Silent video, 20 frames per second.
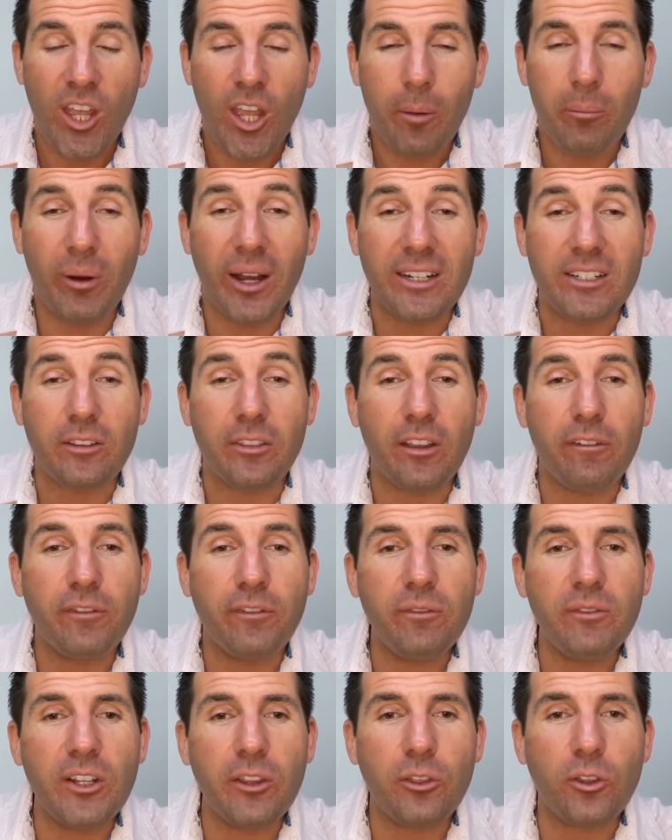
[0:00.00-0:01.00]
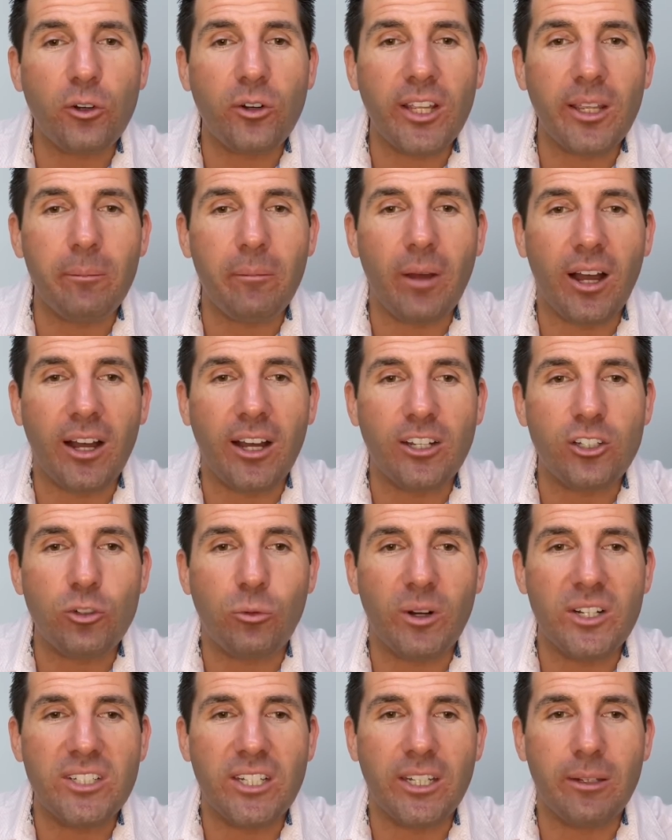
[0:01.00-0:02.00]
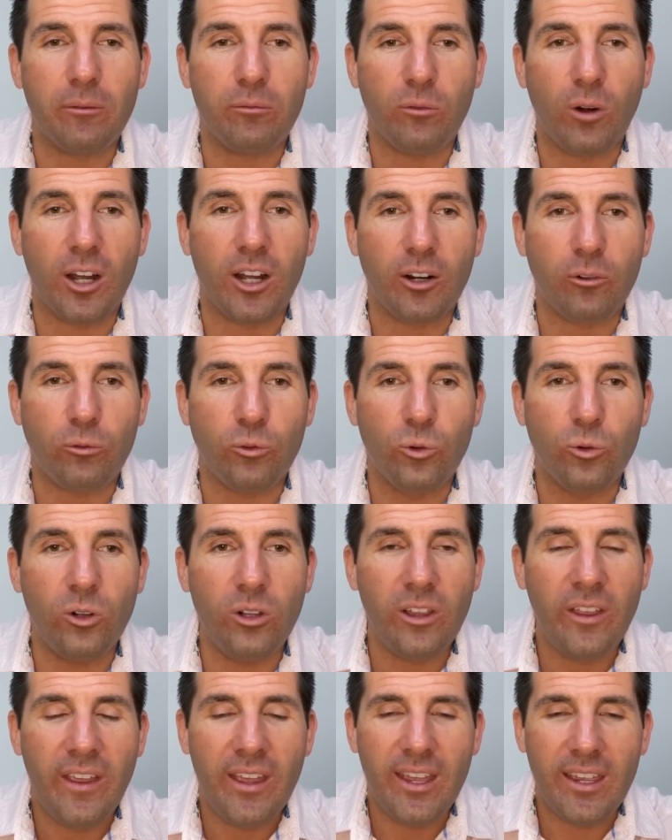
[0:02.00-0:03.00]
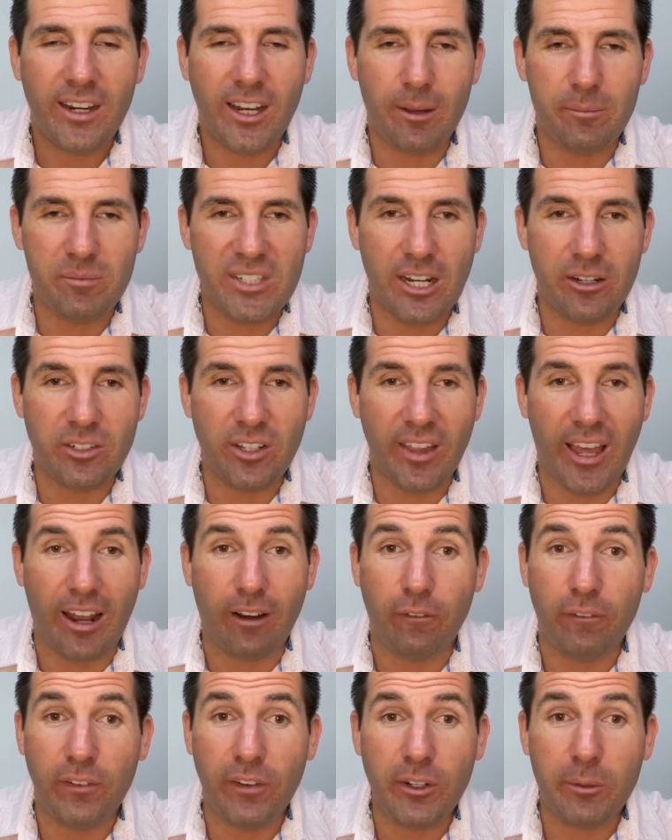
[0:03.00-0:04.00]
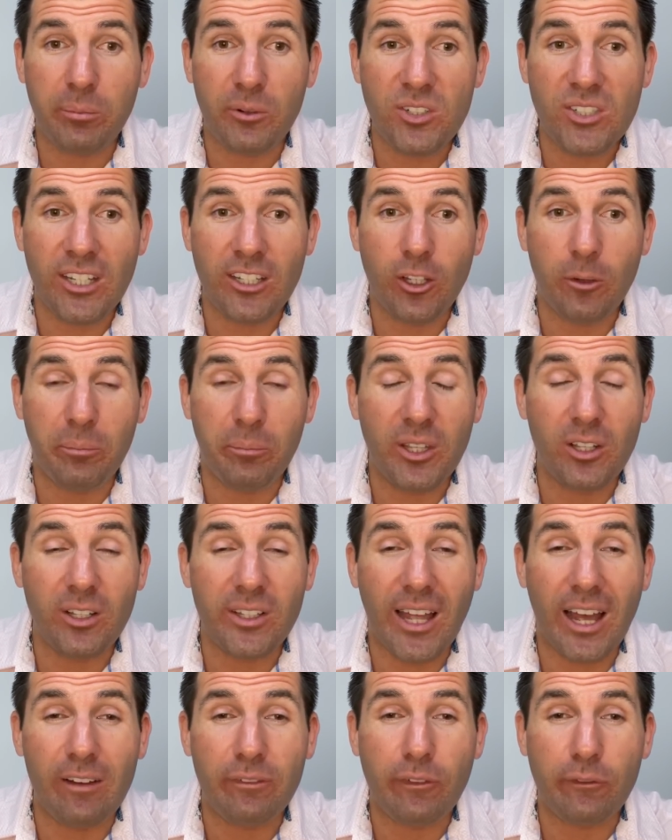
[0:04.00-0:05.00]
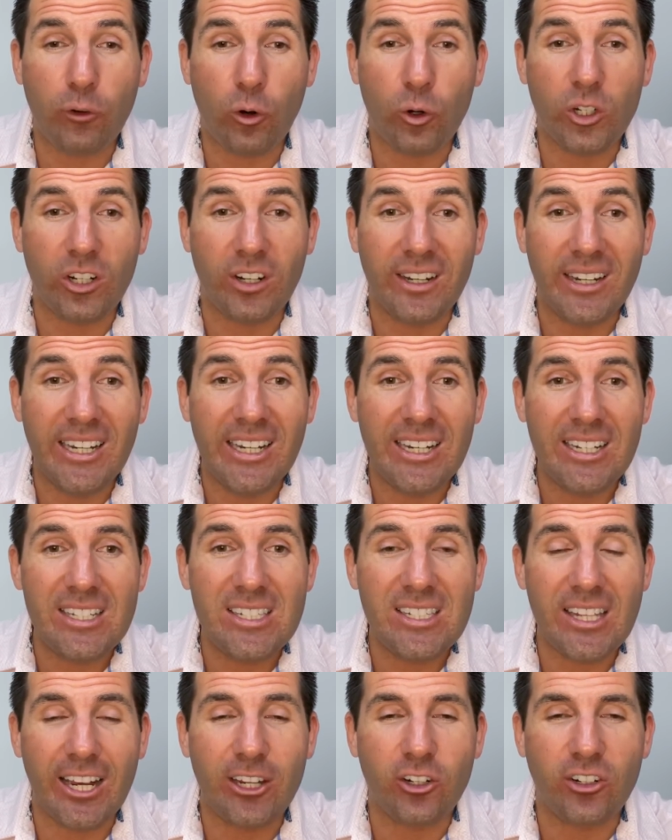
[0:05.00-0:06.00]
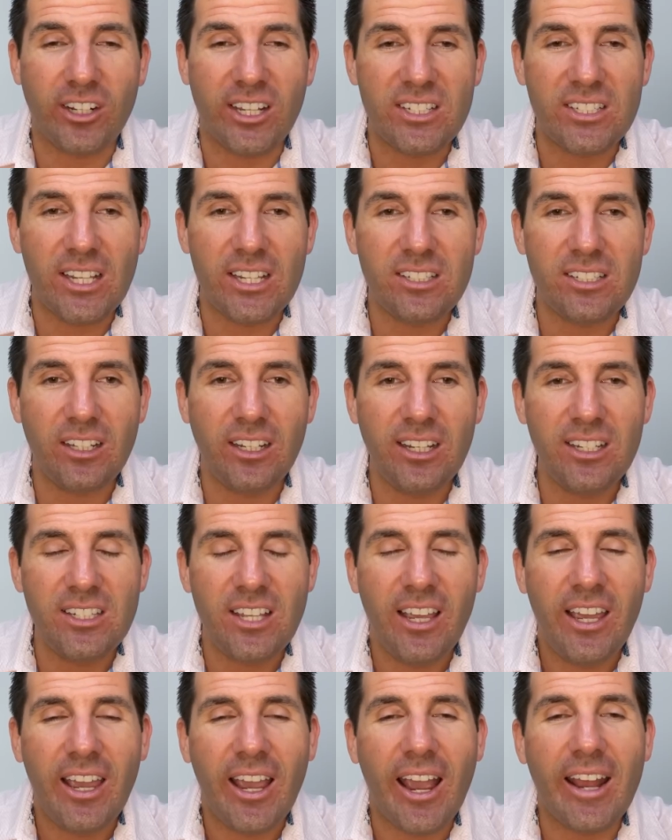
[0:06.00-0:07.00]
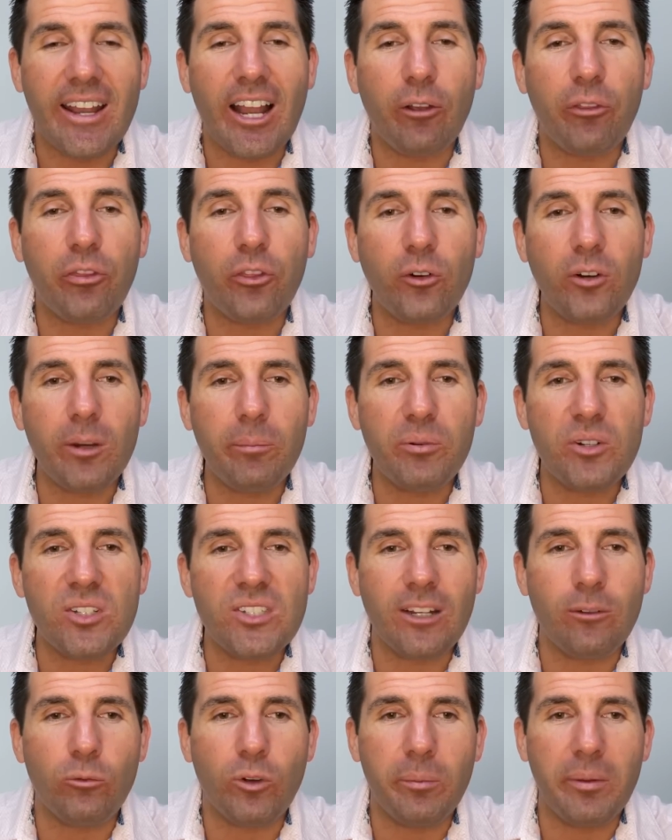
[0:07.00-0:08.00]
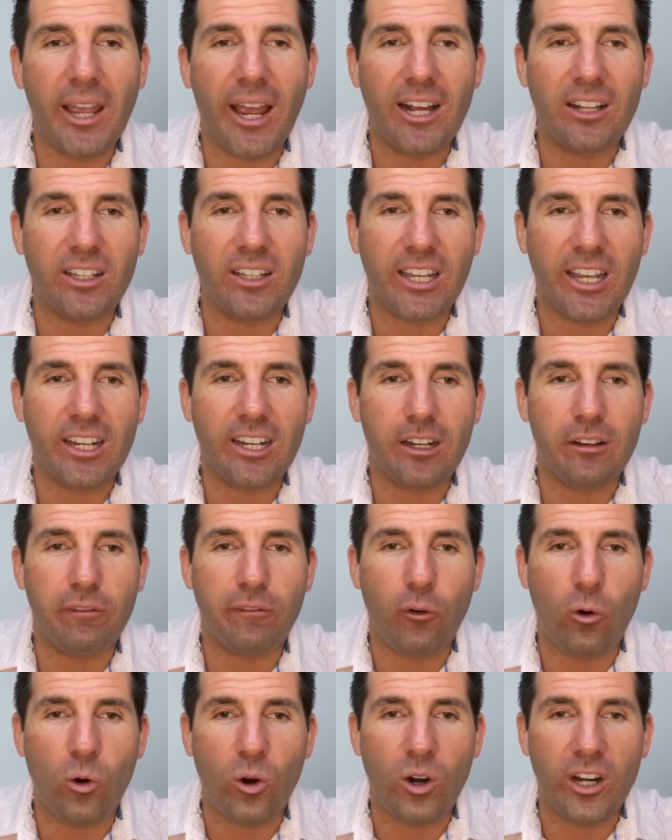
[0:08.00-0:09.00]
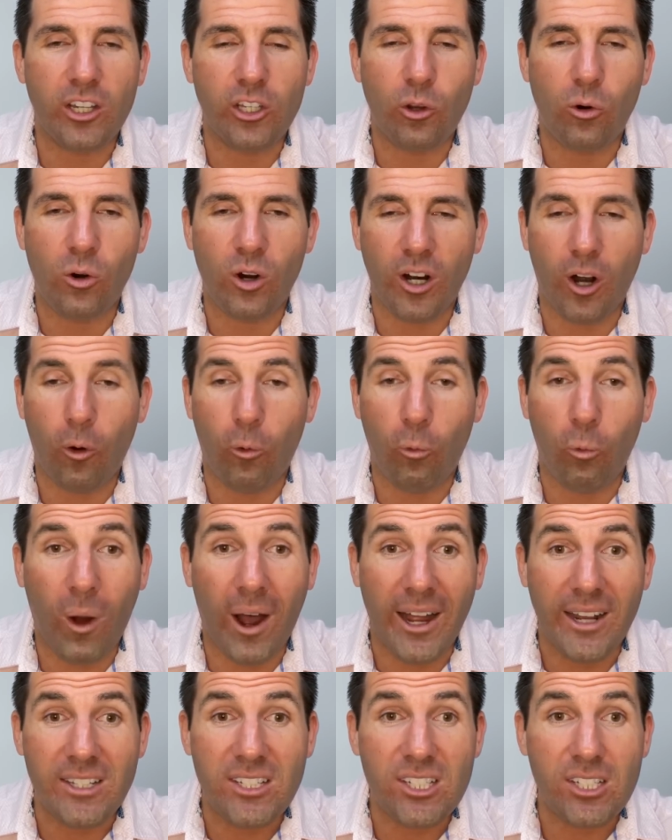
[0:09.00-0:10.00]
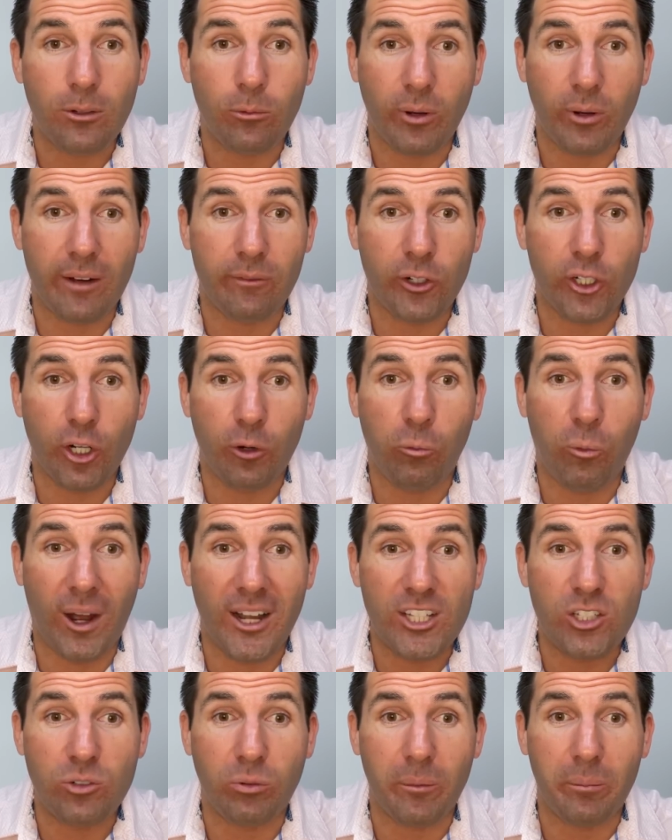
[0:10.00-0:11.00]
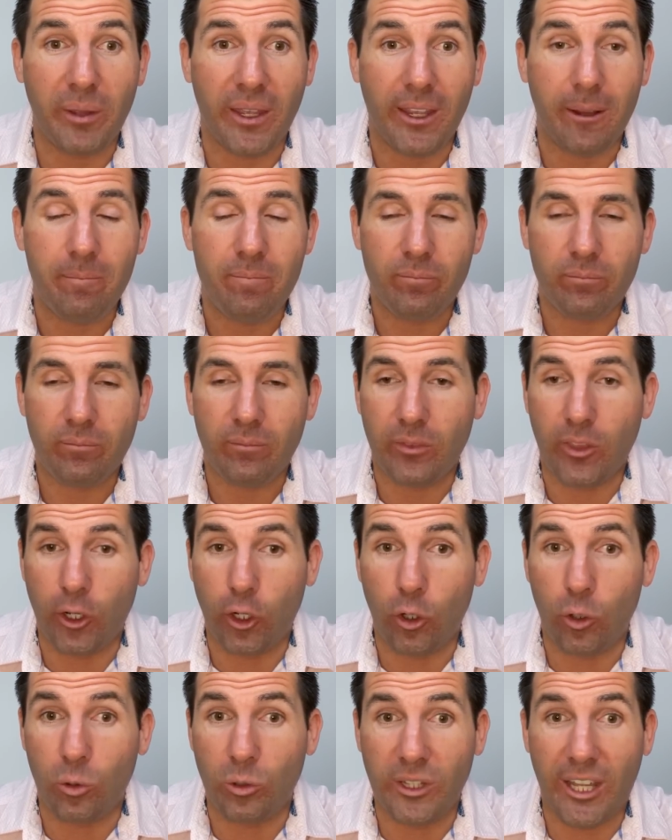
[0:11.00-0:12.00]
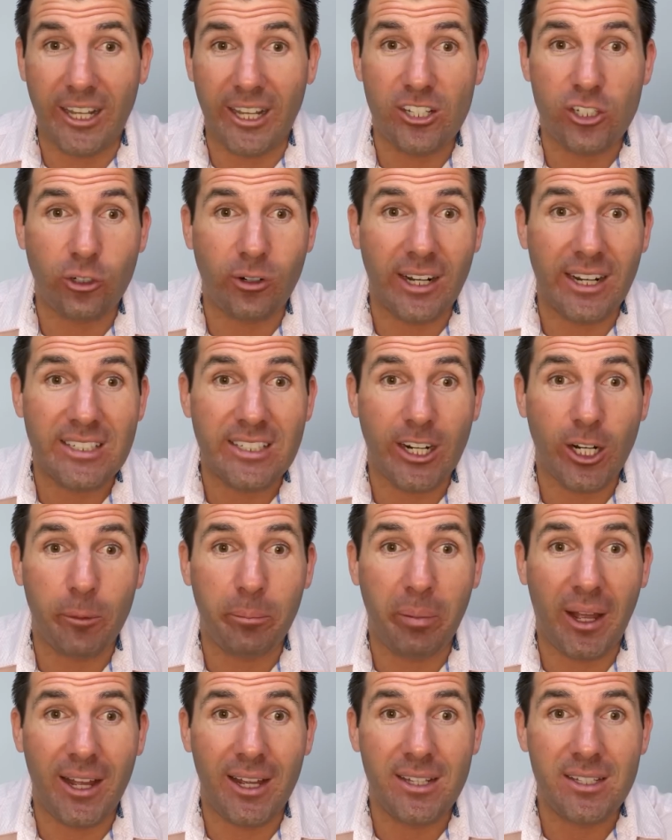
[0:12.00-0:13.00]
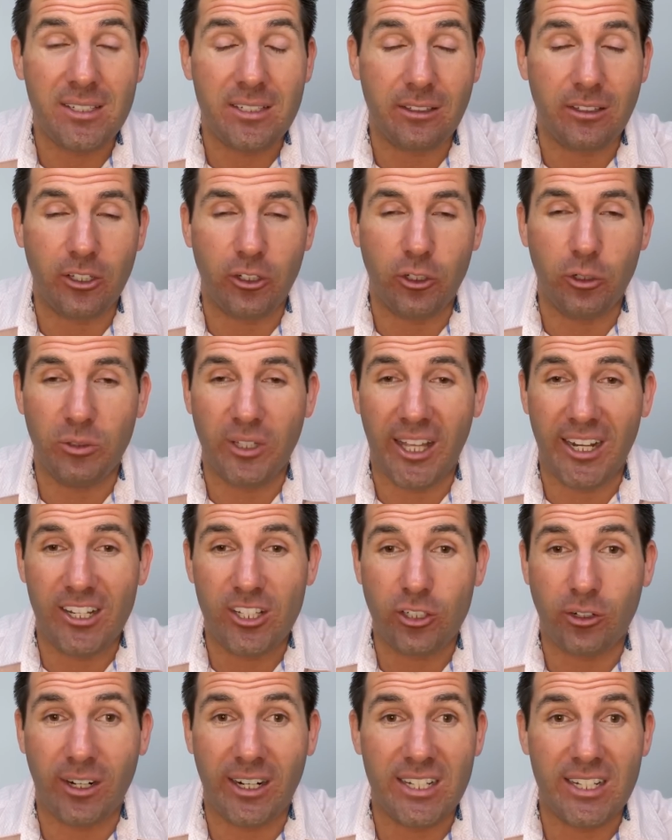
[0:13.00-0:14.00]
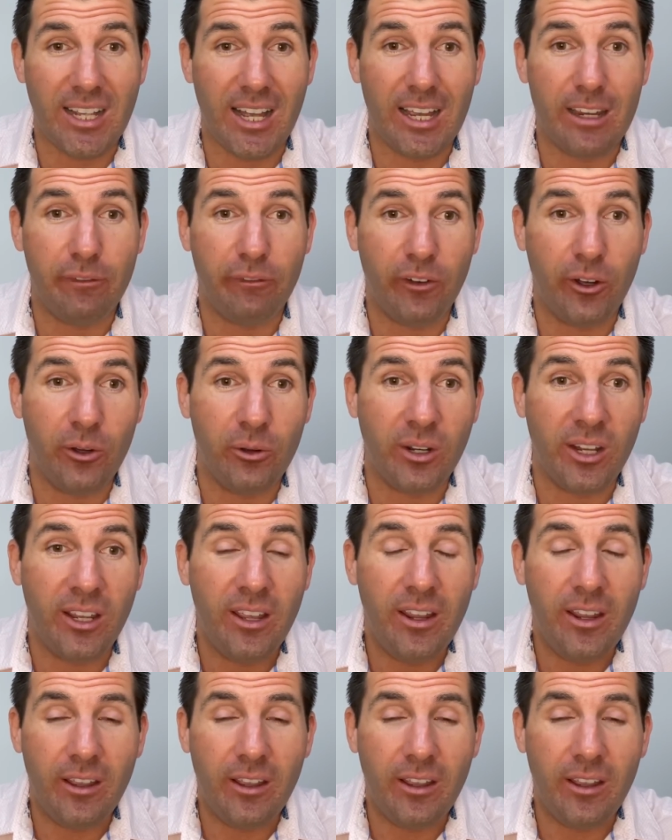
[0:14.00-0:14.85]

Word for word: But the 50 30 uh, 20 uh, rule comes down to that 50% you peeled off for your needs and your necessities, and now 30% would be allocated for your wants, whatever your wants would be the new latest greatest AirPods, the new latest greatest iPhone,